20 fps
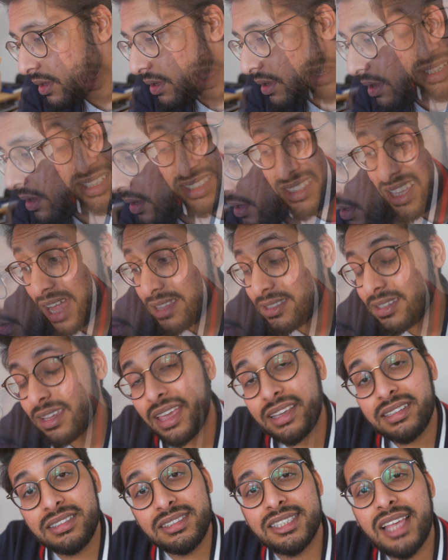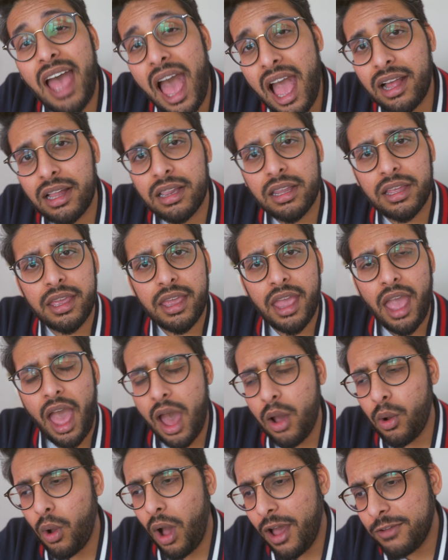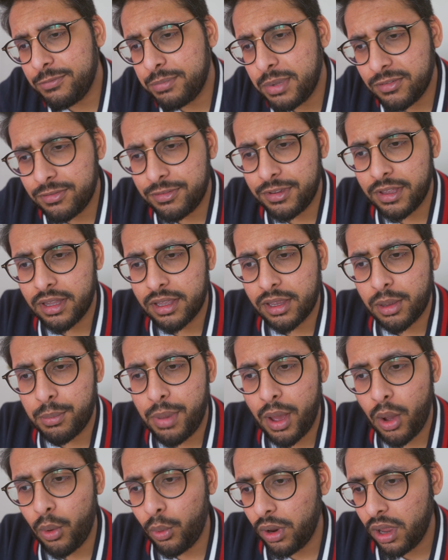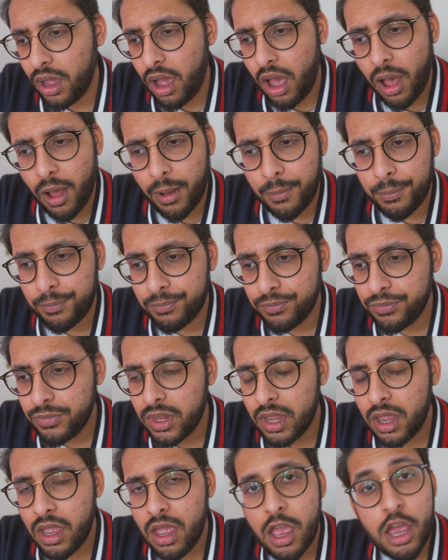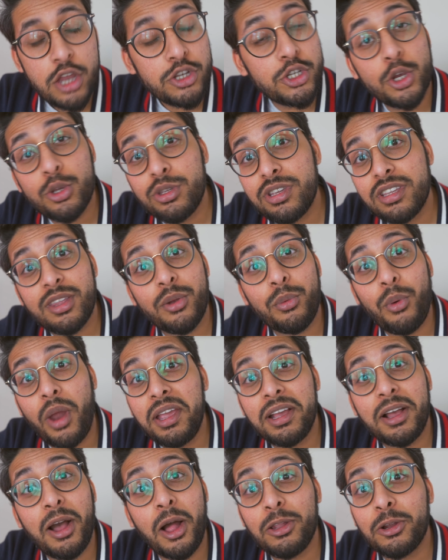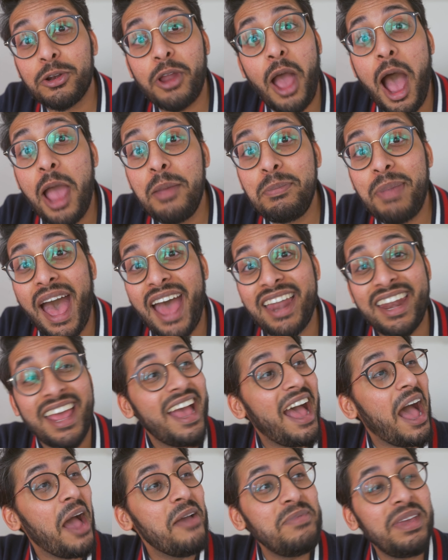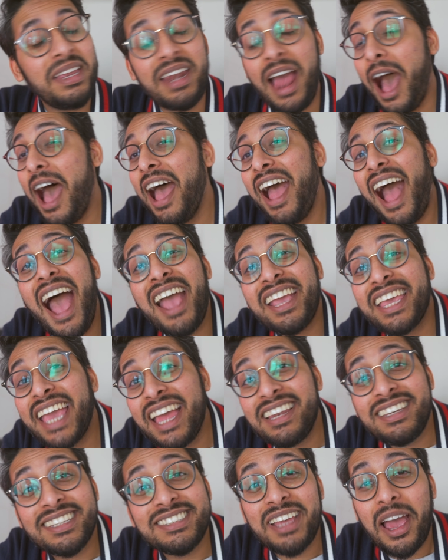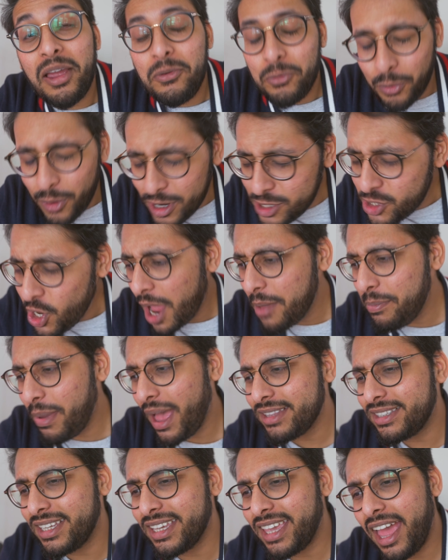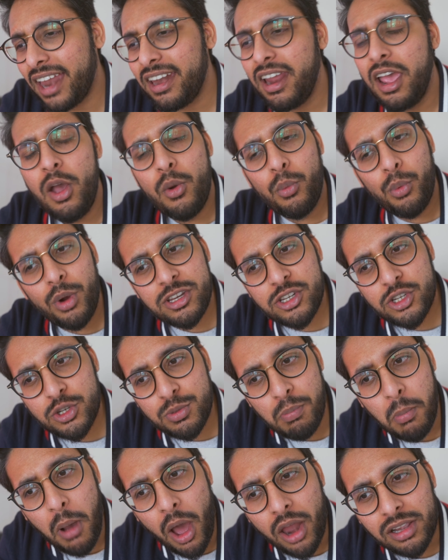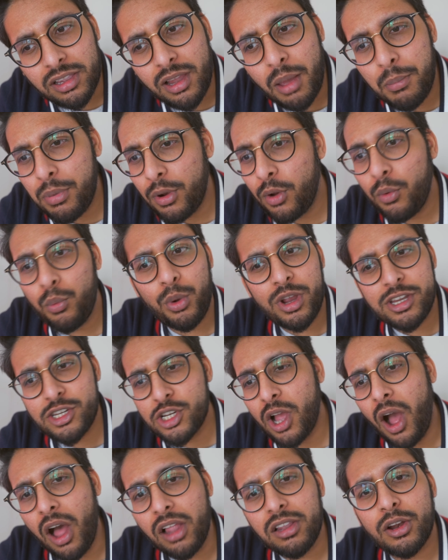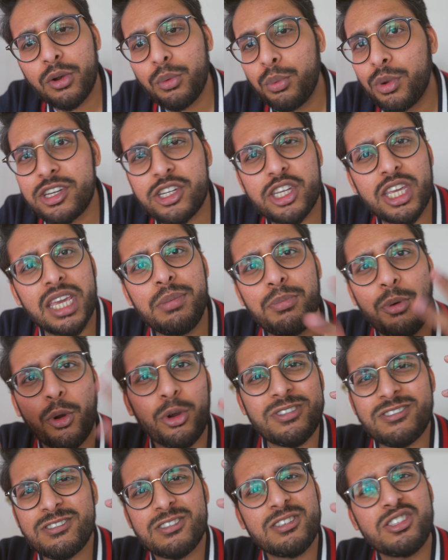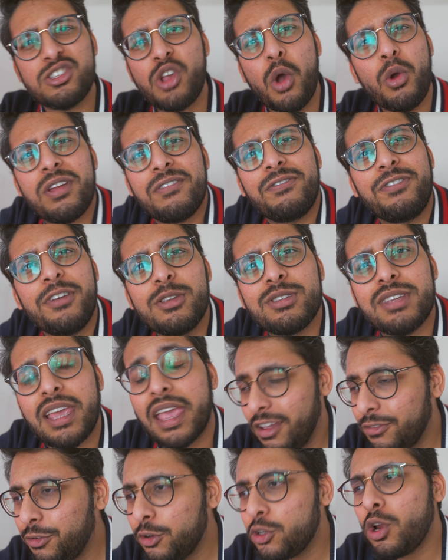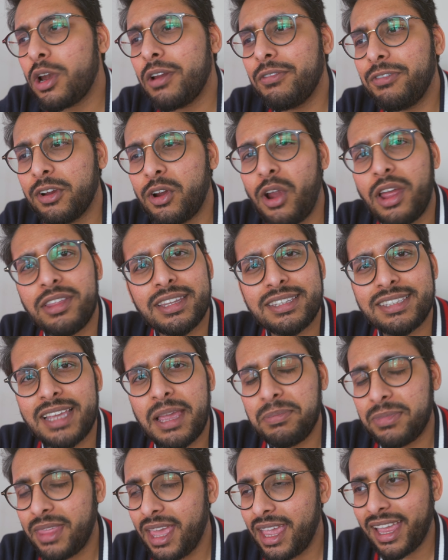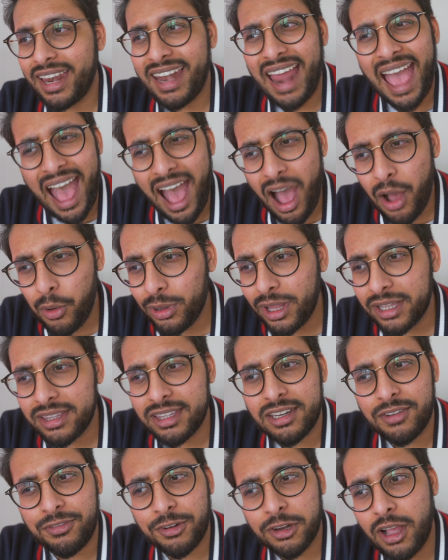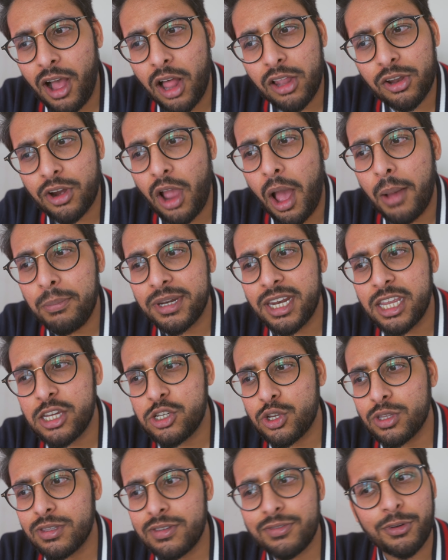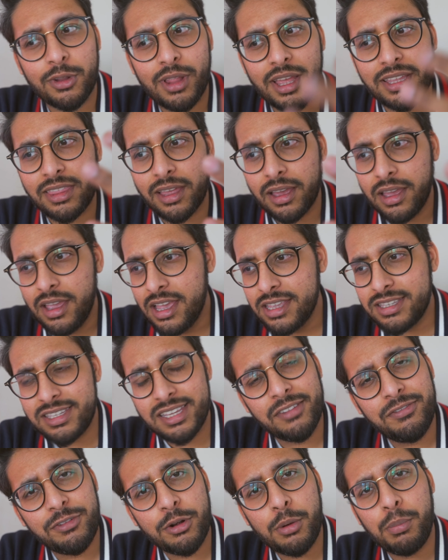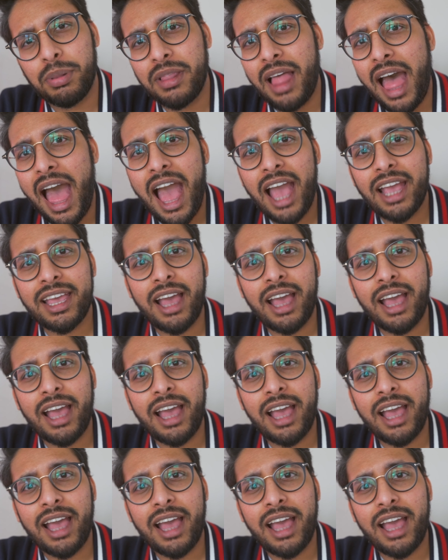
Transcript: Because that's exactly how I've been feeling about choosing the right colored iPad. I mean, I can't decide which iPad to get, which model number, which color, which keyboard. So confusing. If you're trying to figure out the same thing and how like the different color combinations for like the silver black